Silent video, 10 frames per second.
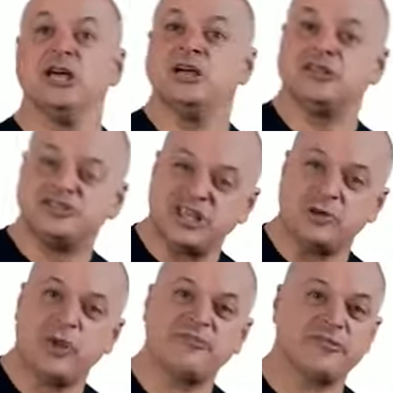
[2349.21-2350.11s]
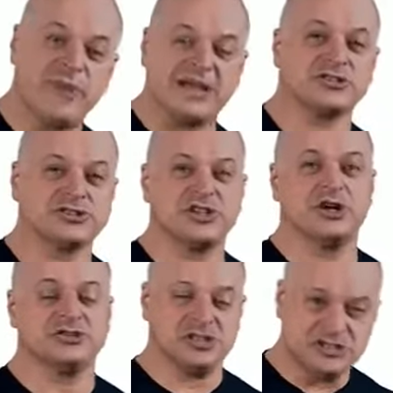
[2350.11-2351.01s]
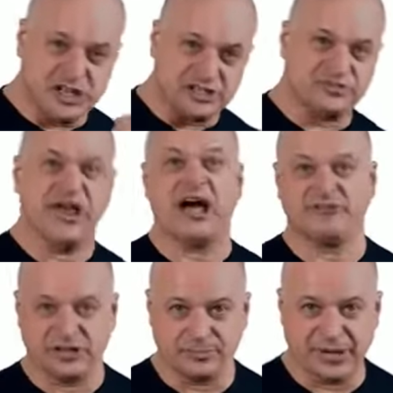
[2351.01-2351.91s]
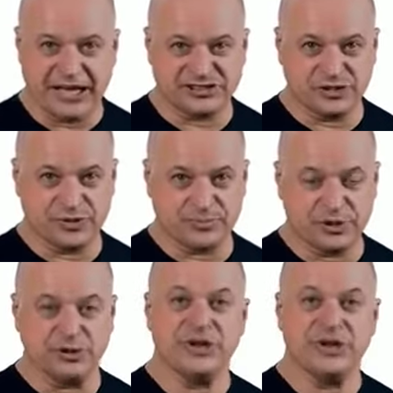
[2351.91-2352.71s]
The same way for mitral stenosis, it's valvuloplasty with a balloon.